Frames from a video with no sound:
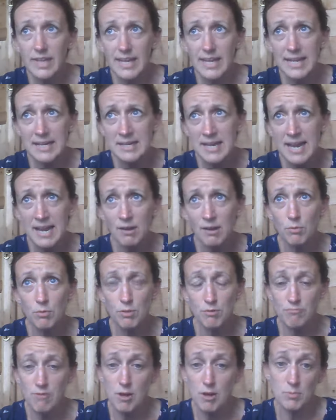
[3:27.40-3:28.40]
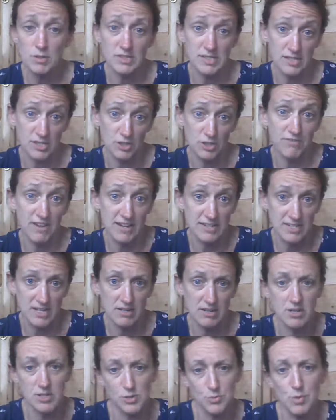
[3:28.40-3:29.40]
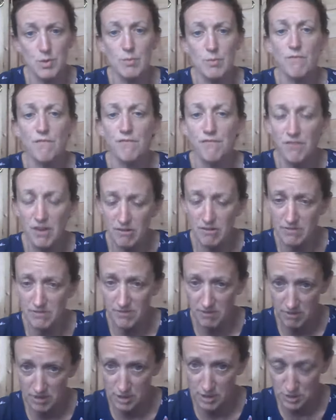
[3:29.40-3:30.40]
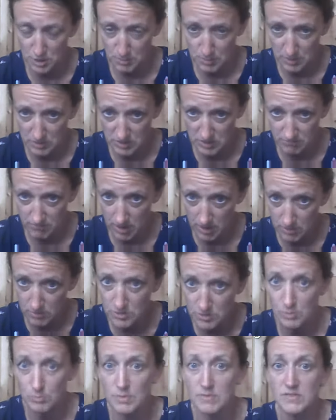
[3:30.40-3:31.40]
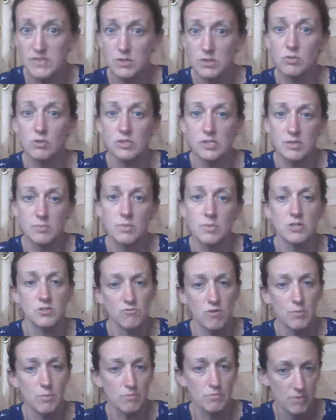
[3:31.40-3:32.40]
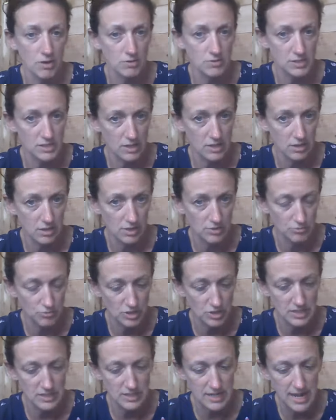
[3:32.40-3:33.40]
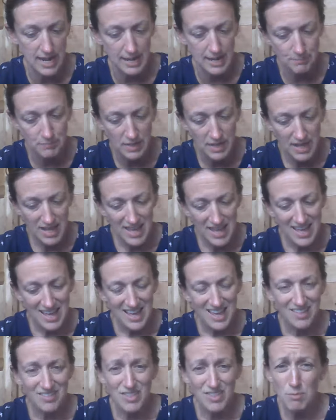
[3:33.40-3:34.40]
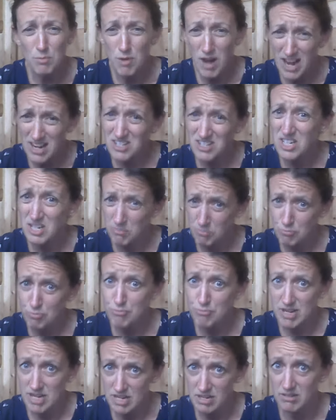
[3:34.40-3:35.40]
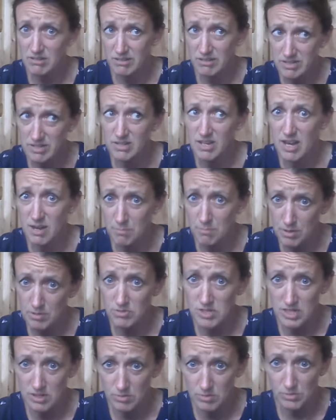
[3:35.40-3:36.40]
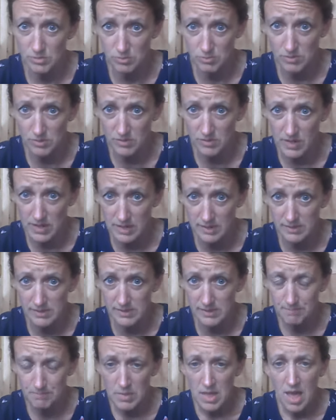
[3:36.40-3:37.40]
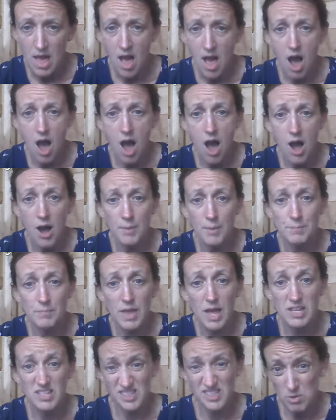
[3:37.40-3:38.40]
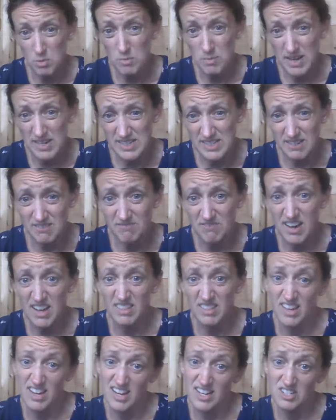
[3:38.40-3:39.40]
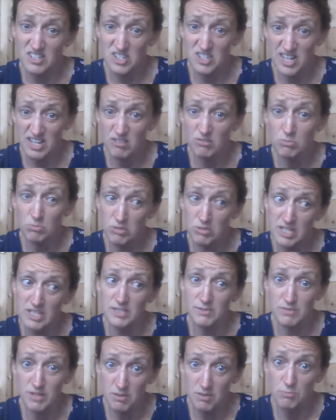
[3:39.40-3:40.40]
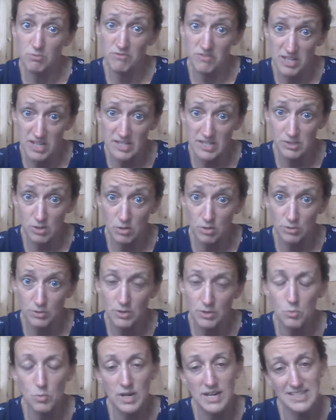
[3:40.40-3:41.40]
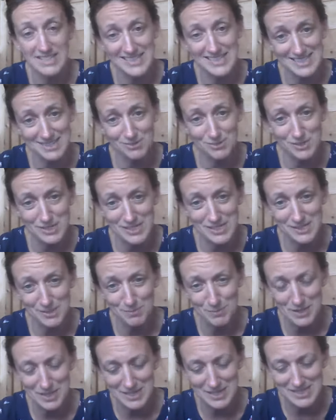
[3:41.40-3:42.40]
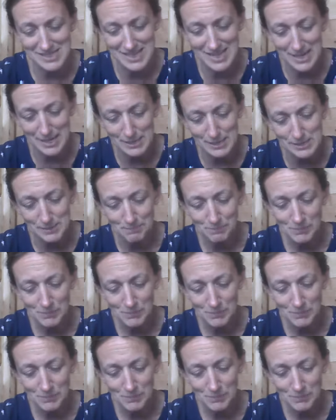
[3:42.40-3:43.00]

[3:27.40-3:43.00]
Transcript: Now, the Romans, as you found out last week, were very good at building roads, and we've still got some of those Roman roads in our country today. They were actually pretty good at building all sorts of things. So amazing, in fact, that actually all these number of years on, we can still see some of these things.